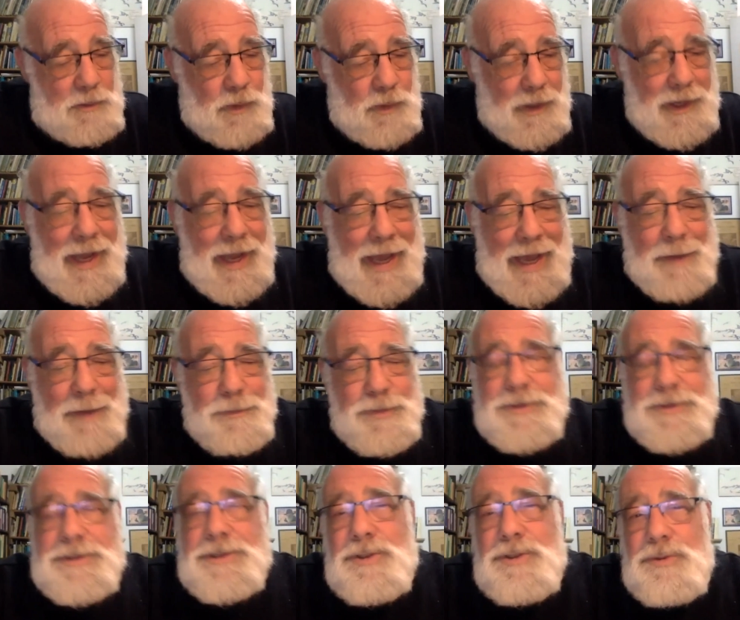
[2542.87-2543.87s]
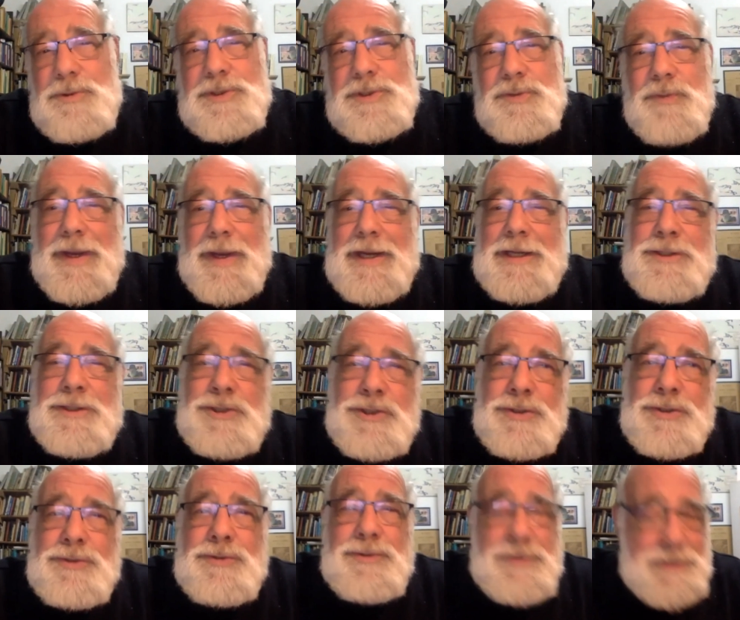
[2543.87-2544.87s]
what happens to Israeli
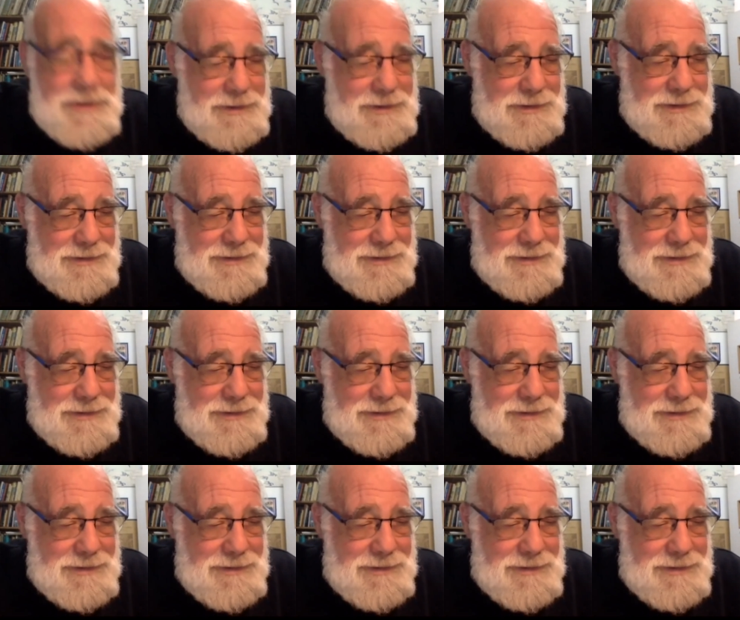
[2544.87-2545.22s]
Jews,